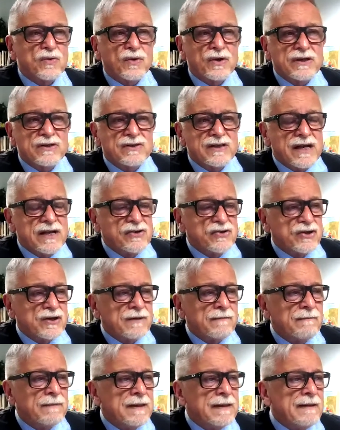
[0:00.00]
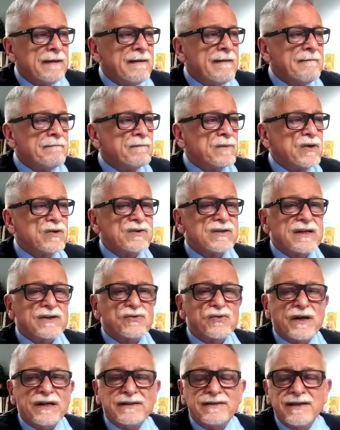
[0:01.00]
orientation, your
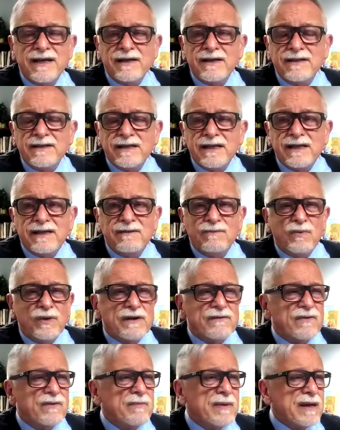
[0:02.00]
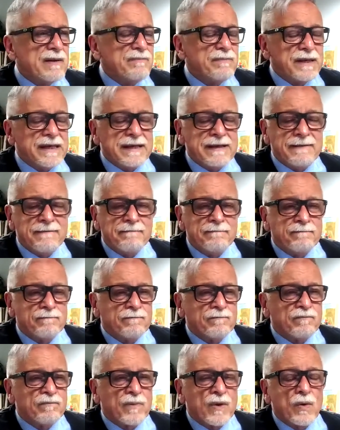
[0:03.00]
sexual identity, whatever it may be,
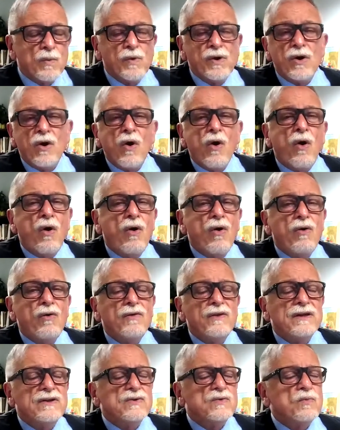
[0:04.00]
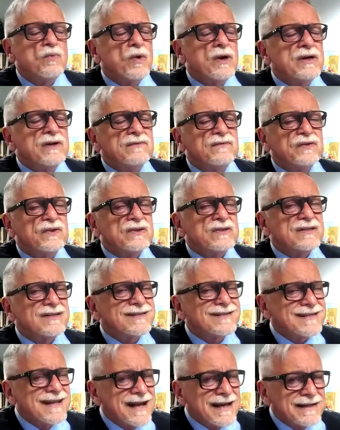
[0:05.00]
we're all these wonderful
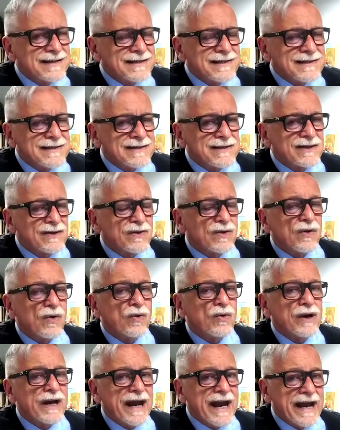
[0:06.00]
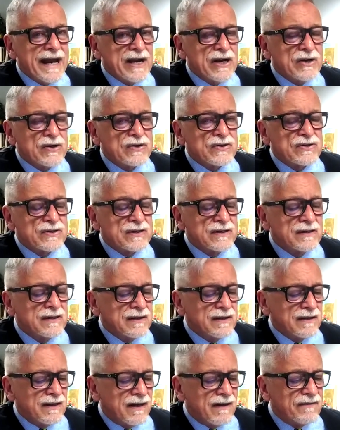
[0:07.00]
sons or heirs
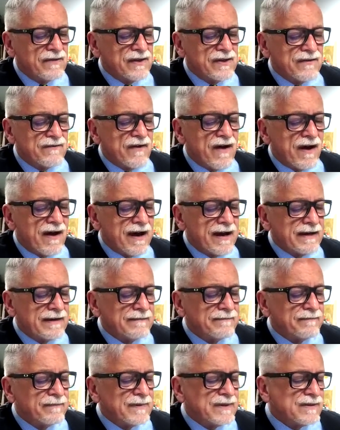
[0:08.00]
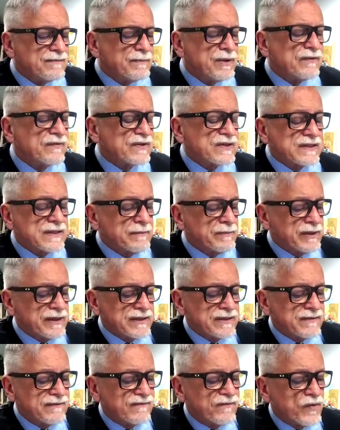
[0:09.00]
of the divine. Beautiful
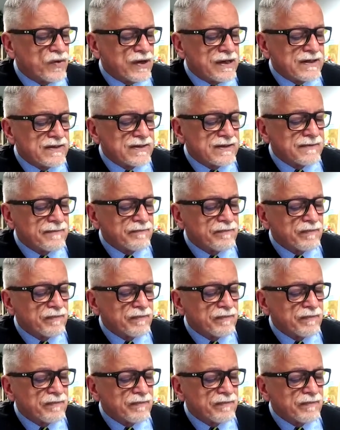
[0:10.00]
symbolism for us.